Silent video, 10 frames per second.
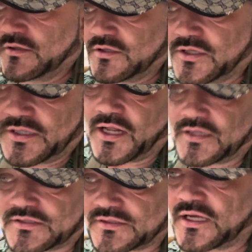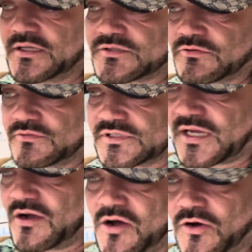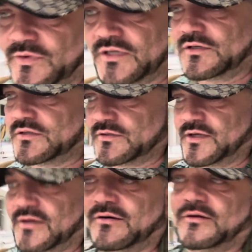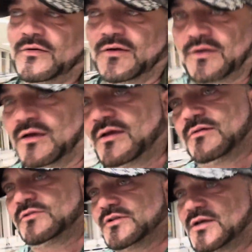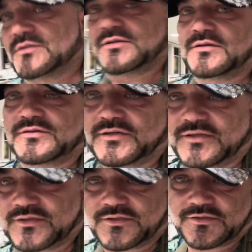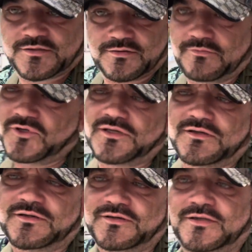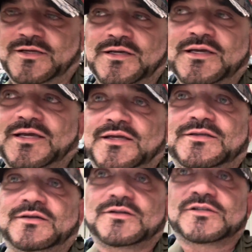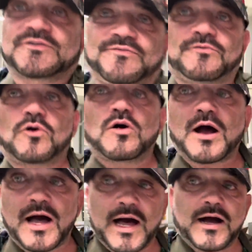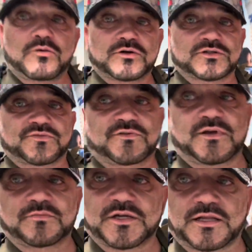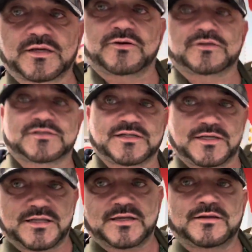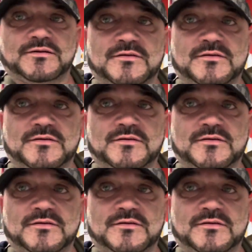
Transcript: the United States, we was like, oh, we good now. Hey, we United States citizens. We good. It took us four hours for them to clear us to get in.